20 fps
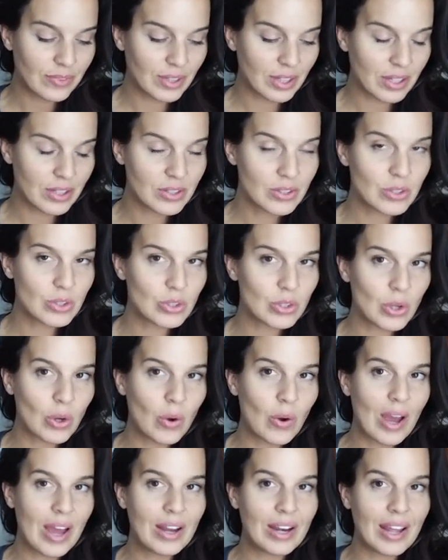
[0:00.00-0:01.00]
So
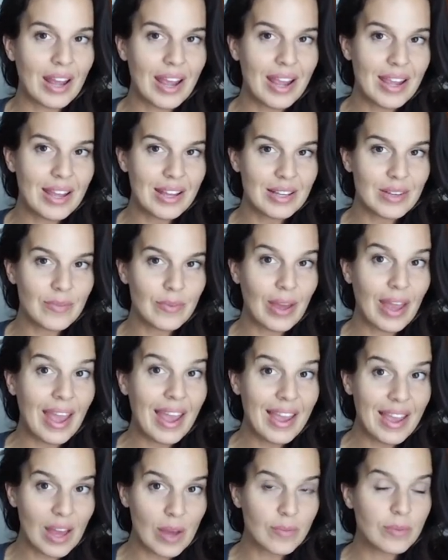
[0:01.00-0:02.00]
at 8
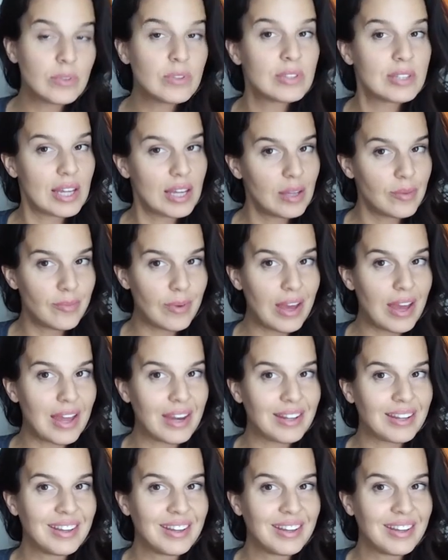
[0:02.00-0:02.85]
a.m., you stay in bed